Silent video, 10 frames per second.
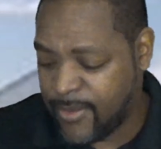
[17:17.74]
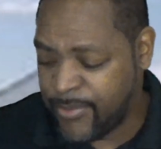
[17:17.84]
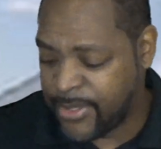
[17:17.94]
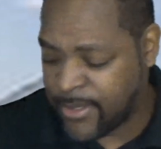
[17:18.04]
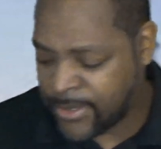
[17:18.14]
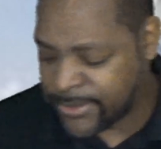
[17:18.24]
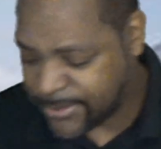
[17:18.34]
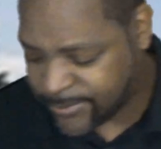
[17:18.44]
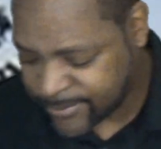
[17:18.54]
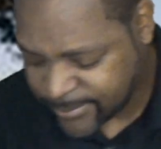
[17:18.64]

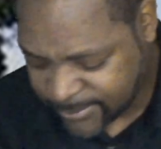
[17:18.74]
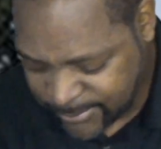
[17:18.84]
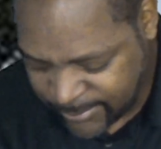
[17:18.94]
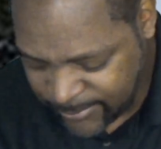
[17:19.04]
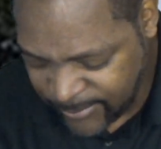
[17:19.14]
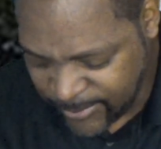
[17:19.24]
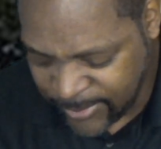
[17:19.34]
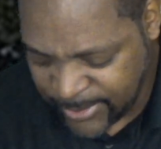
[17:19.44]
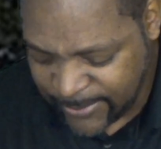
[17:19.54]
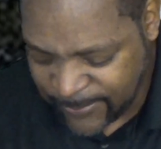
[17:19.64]
because
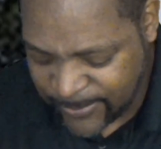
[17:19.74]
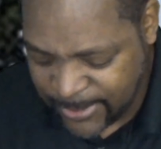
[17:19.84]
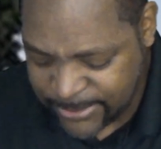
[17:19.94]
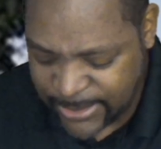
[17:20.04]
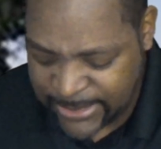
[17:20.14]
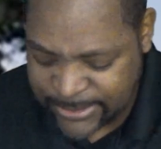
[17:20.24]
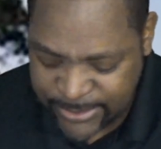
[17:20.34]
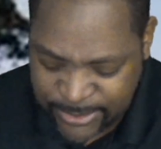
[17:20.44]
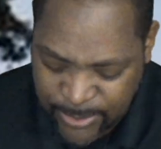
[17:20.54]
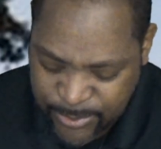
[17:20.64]
this
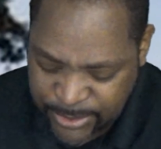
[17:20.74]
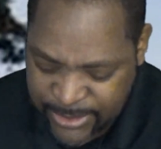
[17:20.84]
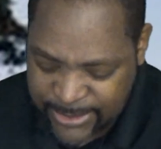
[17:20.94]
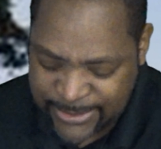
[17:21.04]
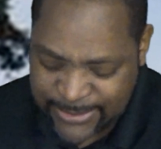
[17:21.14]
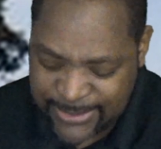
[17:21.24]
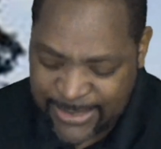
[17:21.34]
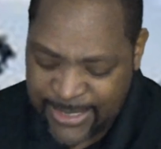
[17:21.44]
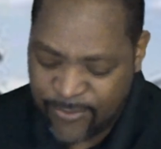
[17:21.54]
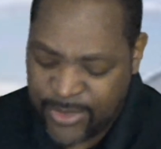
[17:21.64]
lesson subject is
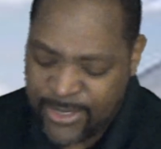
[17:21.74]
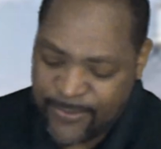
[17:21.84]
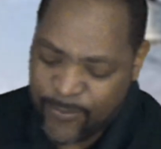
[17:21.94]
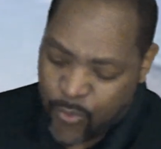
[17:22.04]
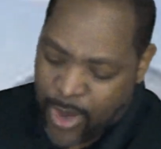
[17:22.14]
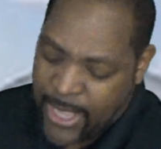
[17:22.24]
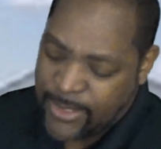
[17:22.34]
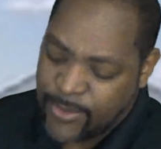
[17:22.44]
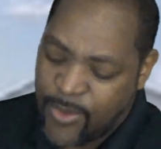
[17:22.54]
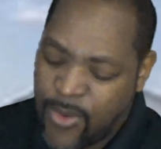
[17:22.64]
living
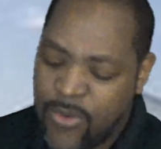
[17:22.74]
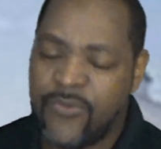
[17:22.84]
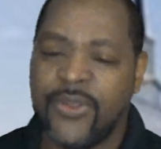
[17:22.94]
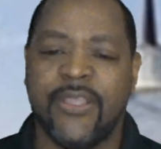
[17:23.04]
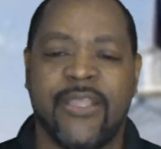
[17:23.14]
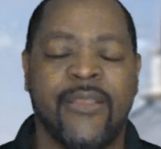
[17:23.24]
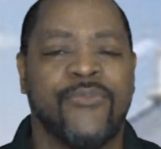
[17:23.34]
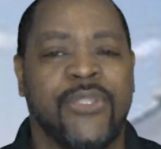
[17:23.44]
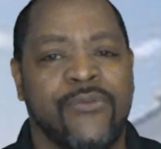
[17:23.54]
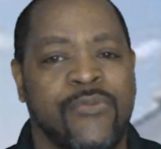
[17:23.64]
right over
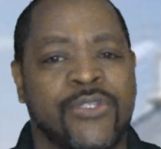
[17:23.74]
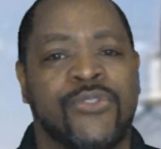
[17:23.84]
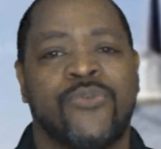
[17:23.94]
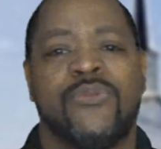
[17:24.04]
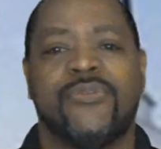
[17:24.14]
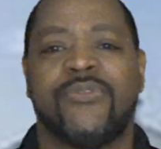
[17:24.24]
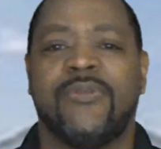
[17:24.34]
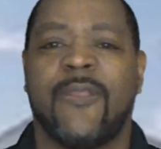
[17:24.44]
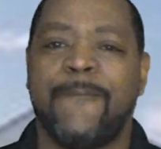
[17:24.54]
empty rituals.